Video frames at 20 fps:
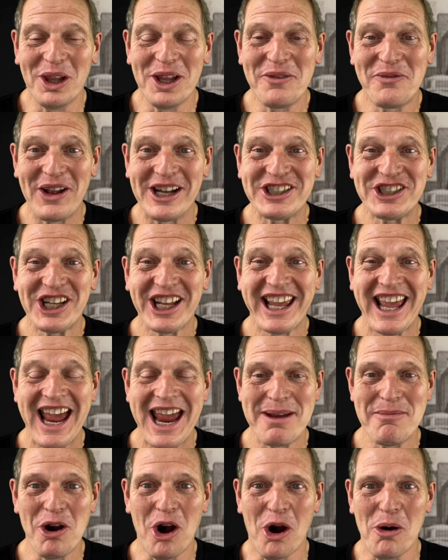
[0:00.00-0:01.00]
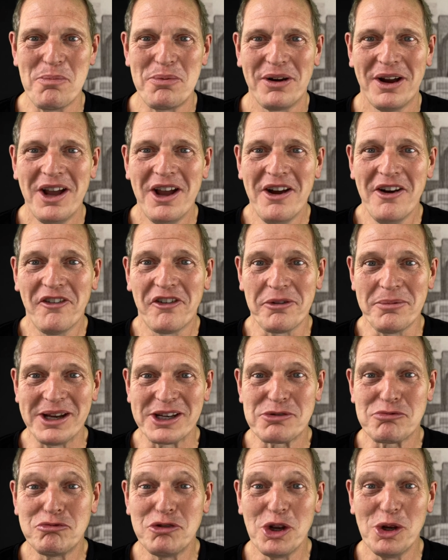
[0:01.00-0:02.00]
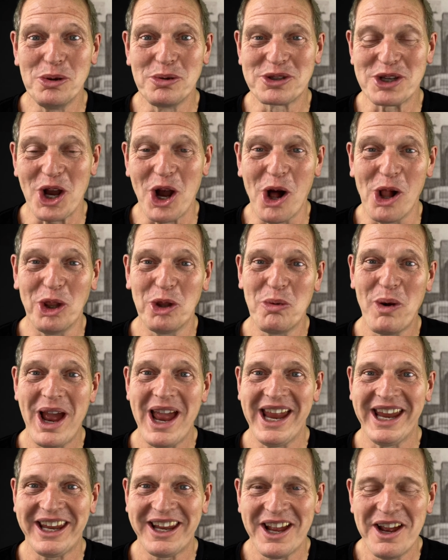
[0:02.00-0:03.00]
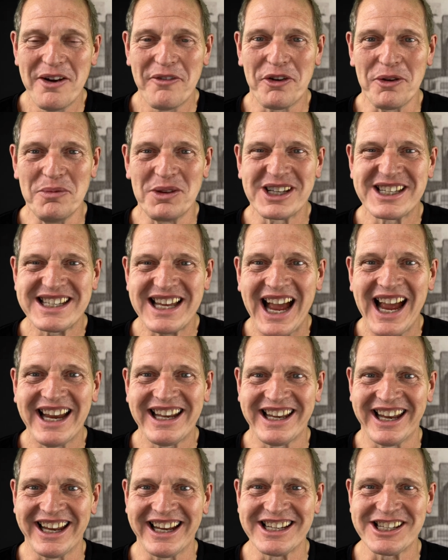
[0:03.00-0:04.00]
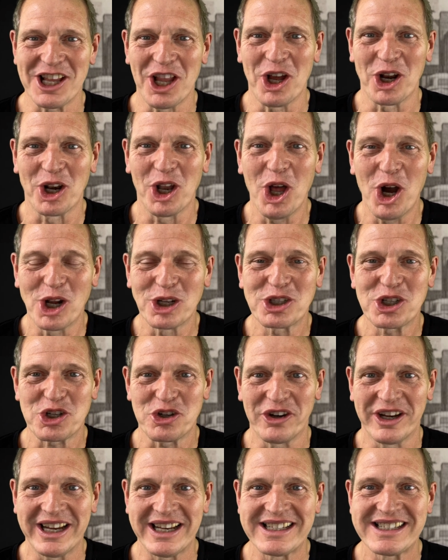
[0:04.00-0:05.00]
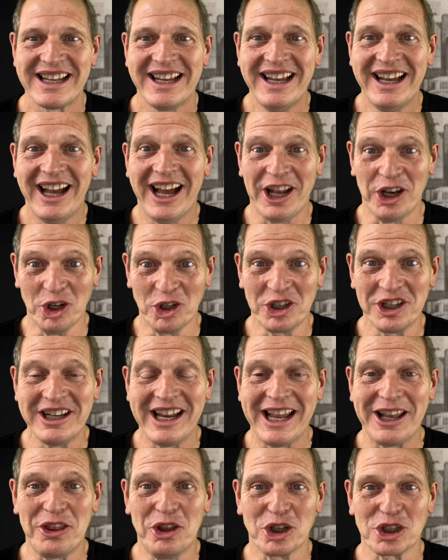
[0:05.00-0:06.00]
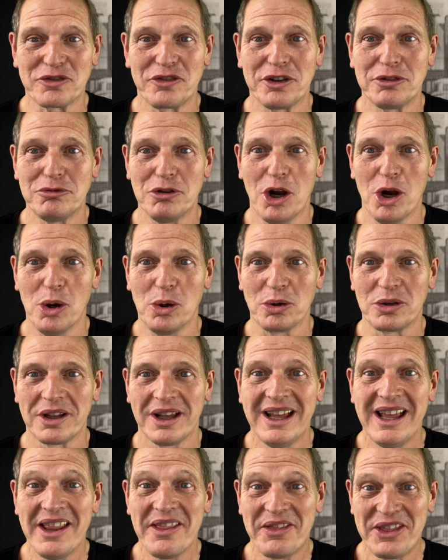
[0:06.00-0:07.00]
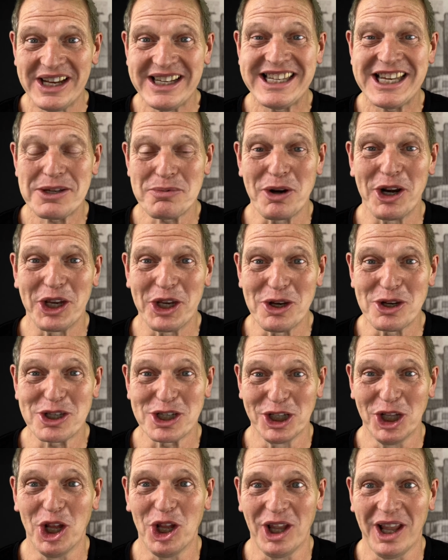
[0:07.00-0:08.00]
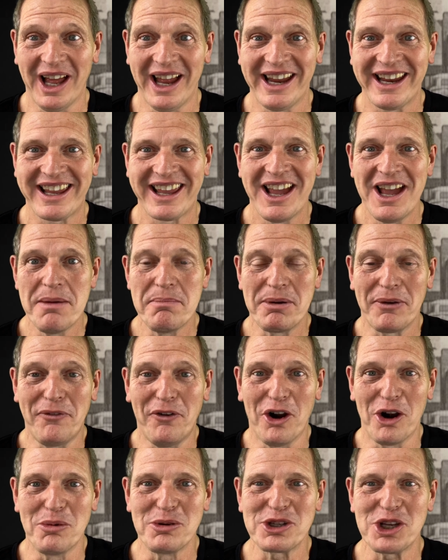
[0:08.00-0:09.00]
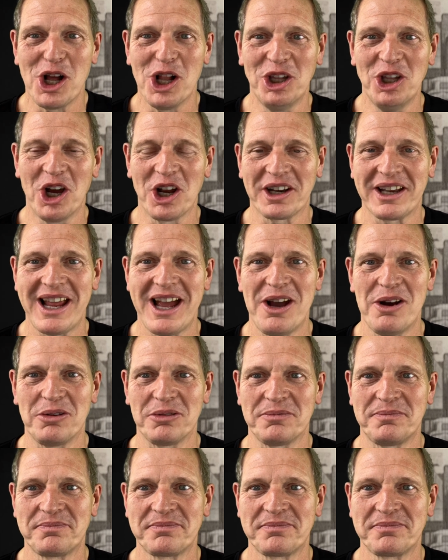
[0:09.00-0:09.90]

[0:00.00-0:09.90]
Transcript: eventually came up from its route all the way from the sidings along Lord Street and underneath Knutsford Road. This is what it used to look like before it was all knocked down.